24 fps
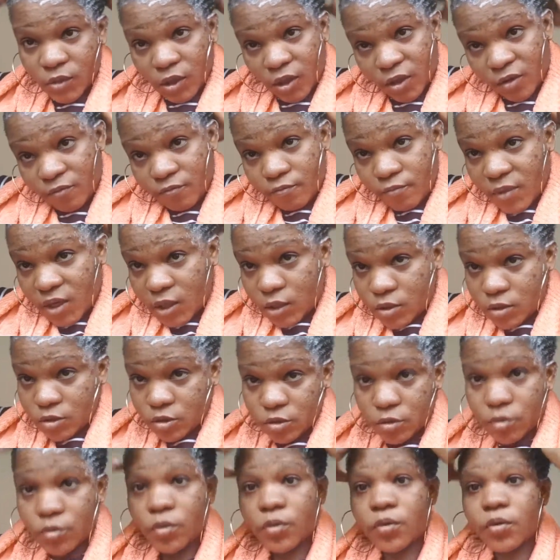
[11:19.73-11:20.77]
I've managed
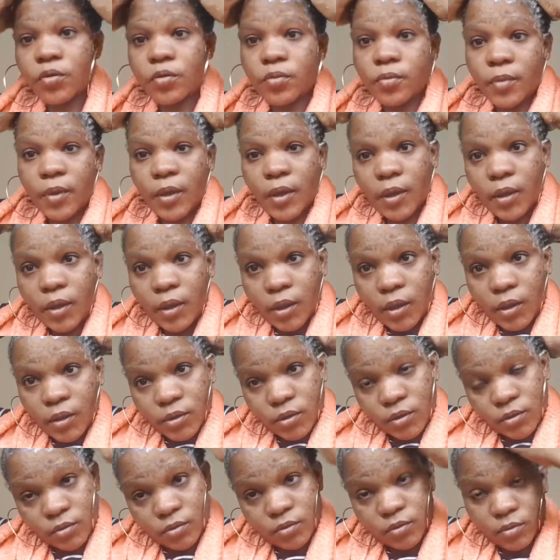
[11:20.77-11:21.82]
to comb my hair,
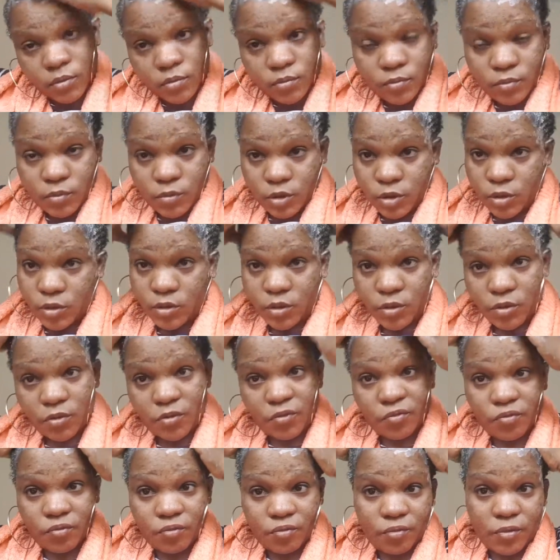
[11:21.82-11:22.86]
so I'm just gonna
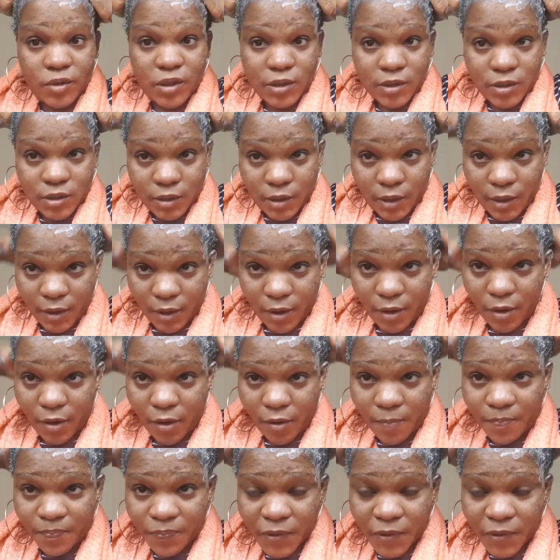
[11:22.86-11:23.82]
rinse it out.